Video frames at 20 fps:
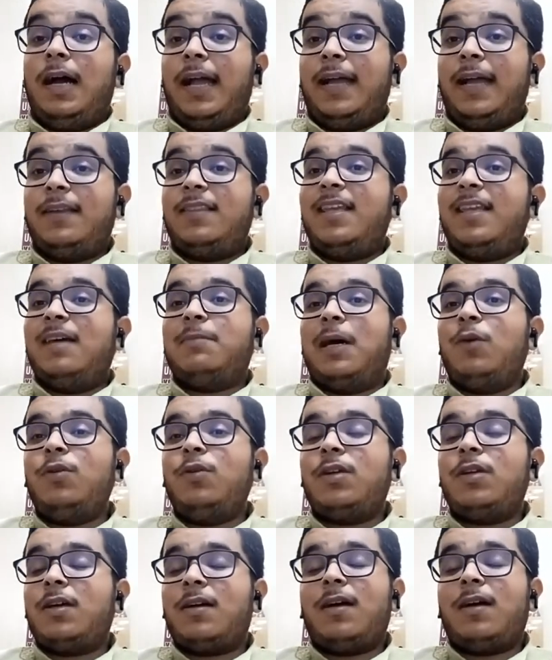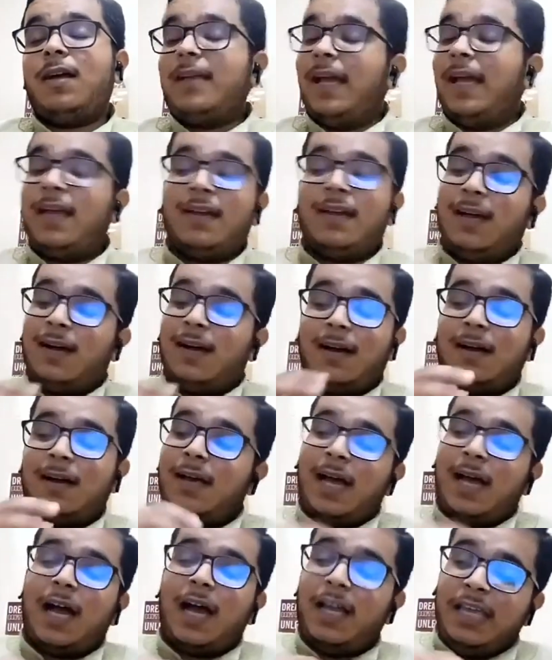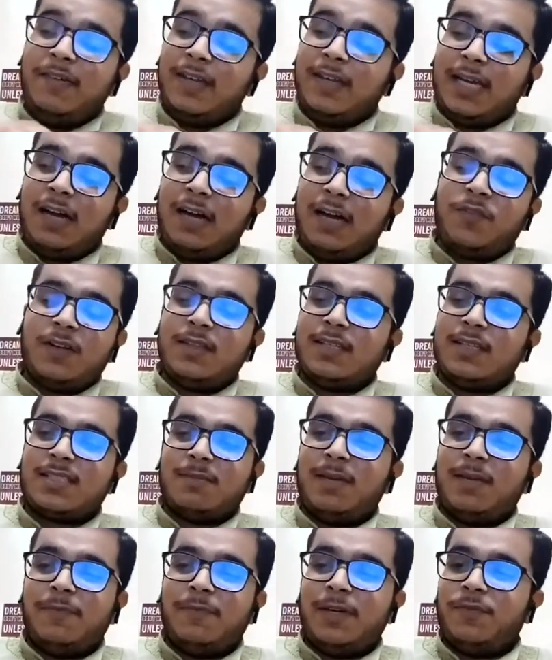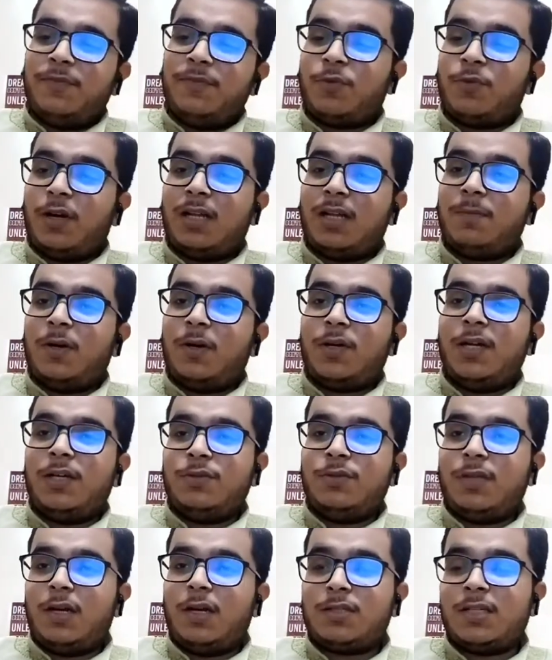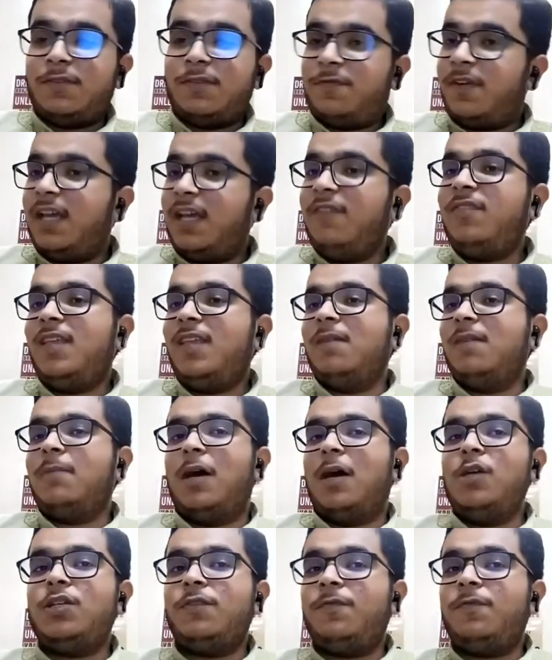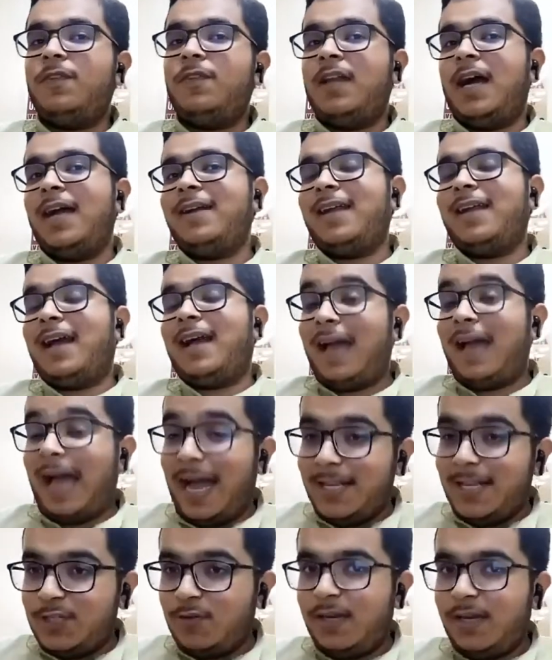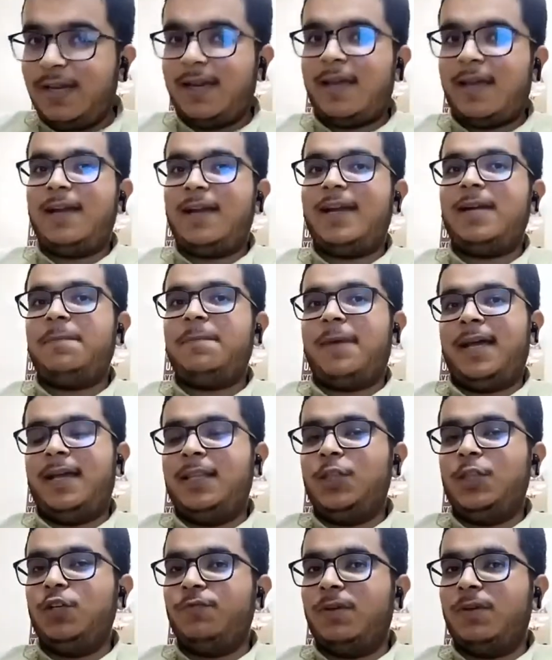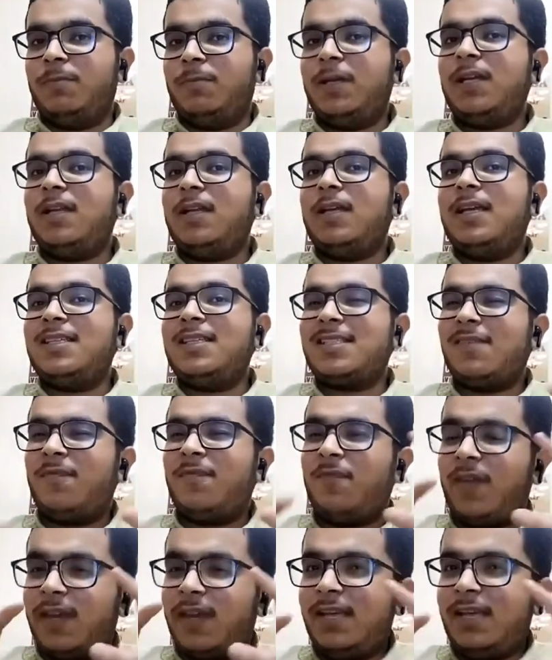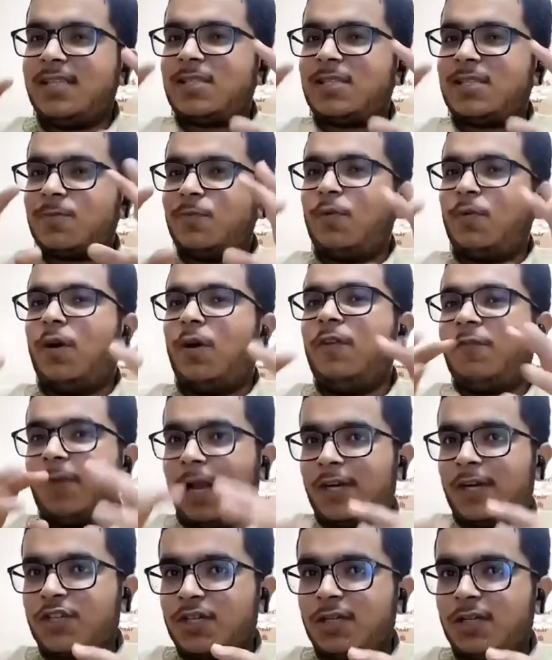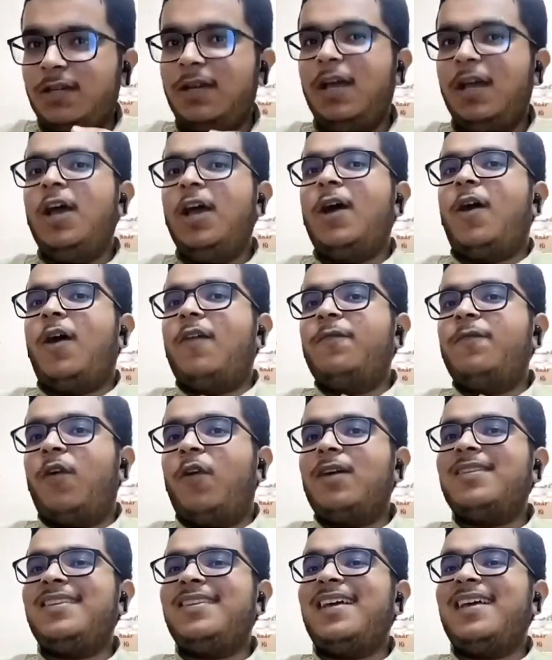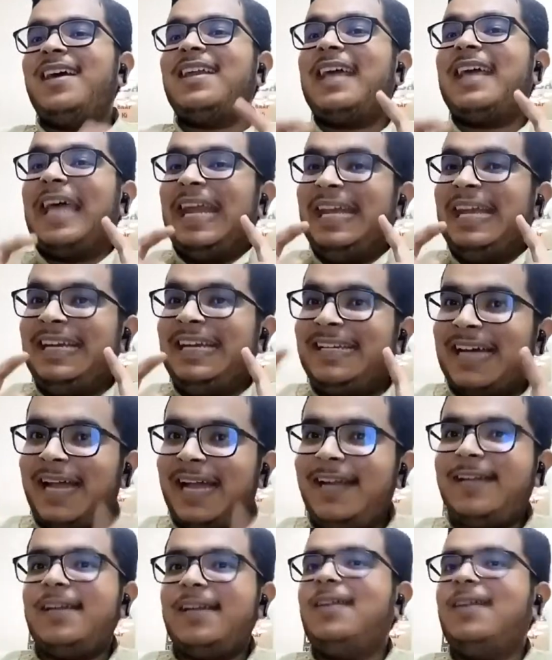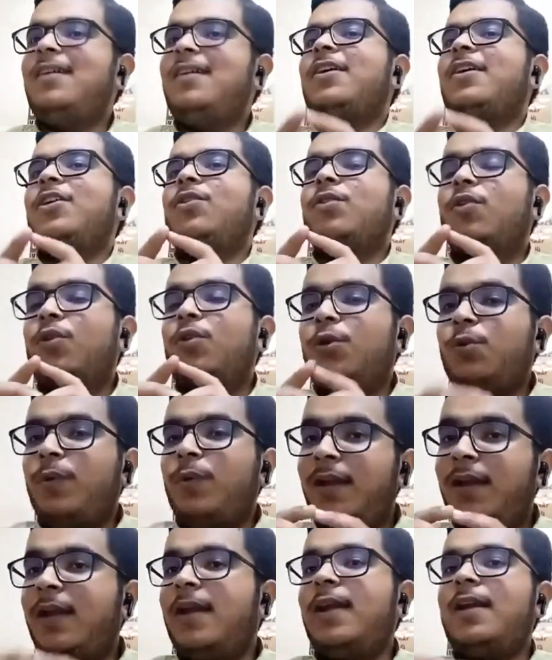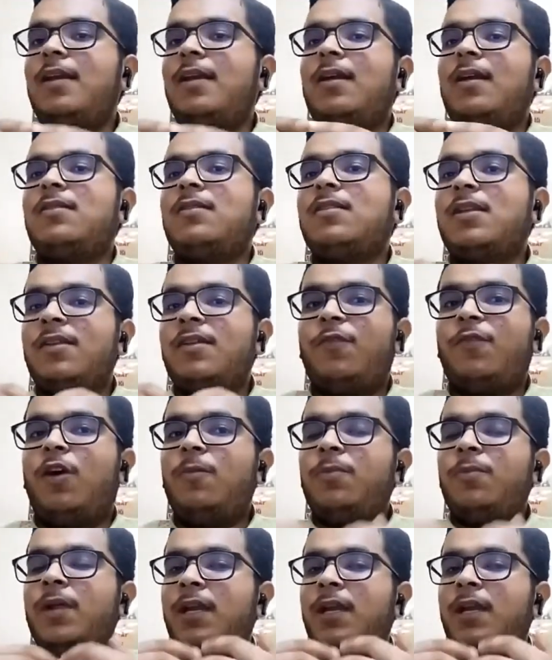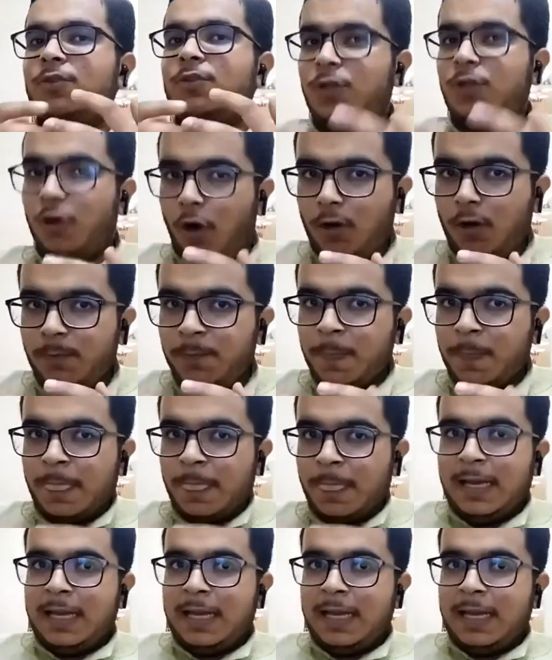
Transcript: Again, the amount, even after this amendment was brought about in 2005, the amount of land actually inherited by Hindu women is a very small fraction of what they're entitled, to inherit it under the reformed Hindu law.